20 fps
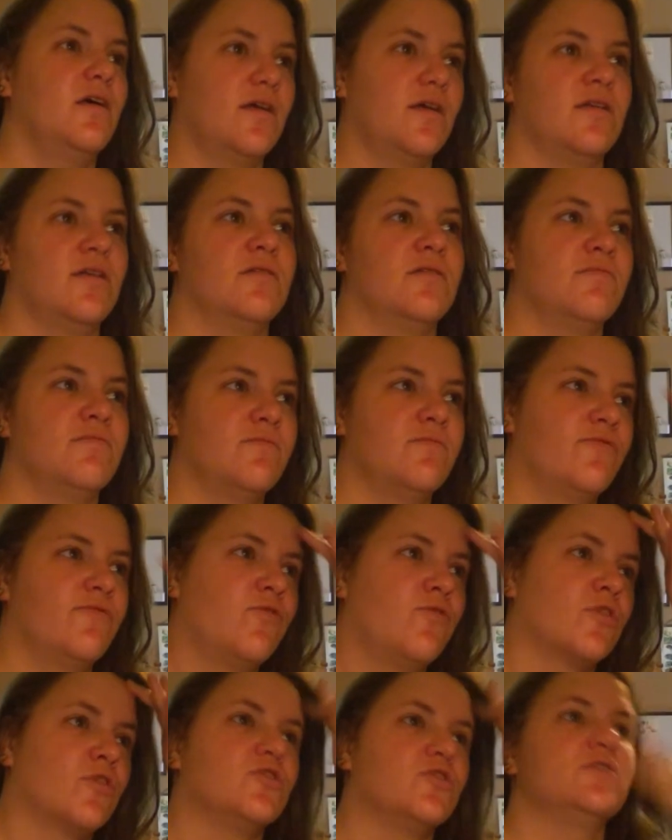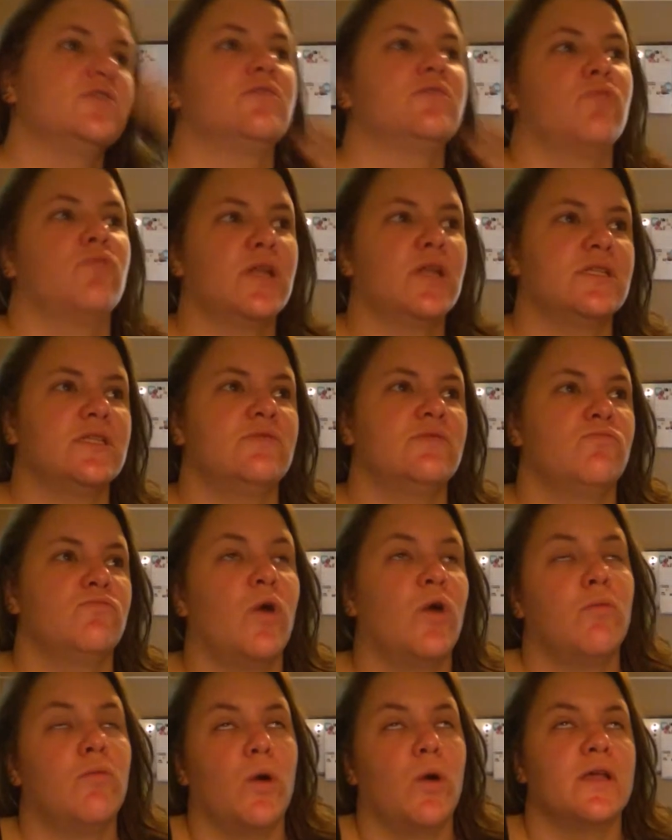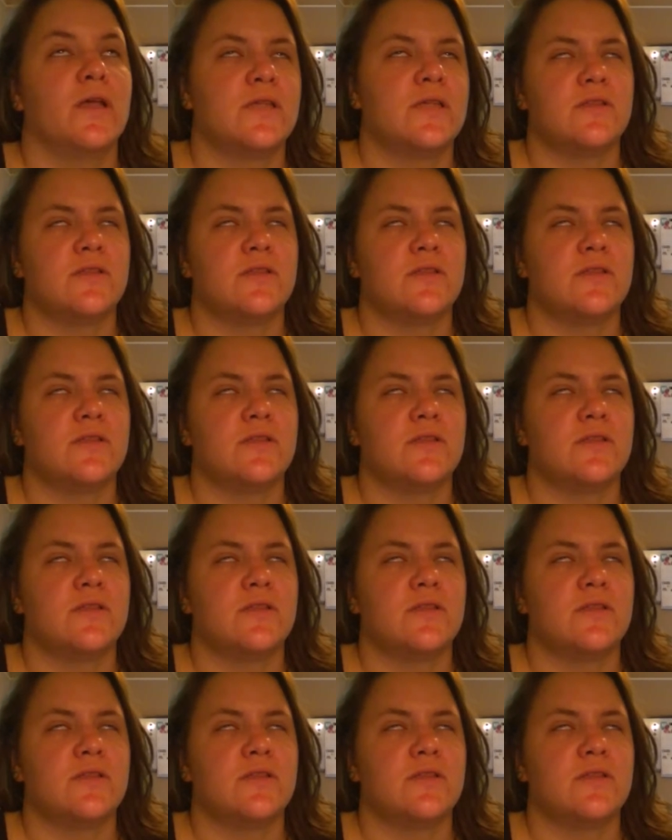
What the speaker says: the fortress in what was